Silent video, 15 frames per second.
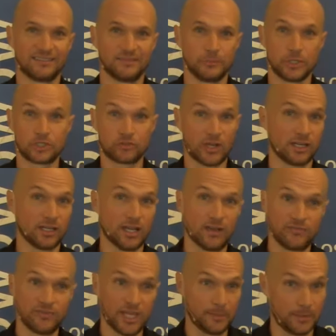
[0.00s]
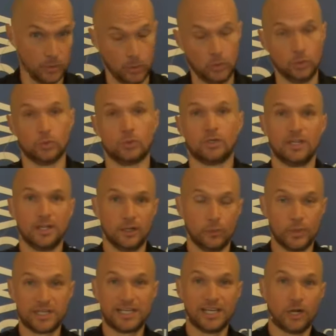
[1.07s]
We try to love them and, ooh,
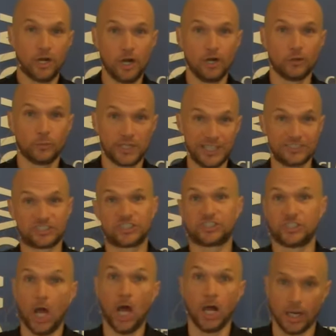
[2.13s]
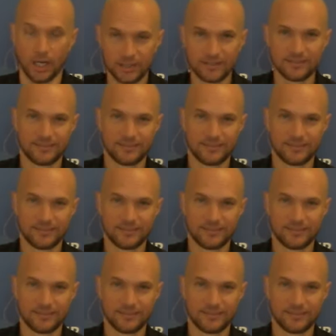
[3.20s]
we get hurt. We get stung.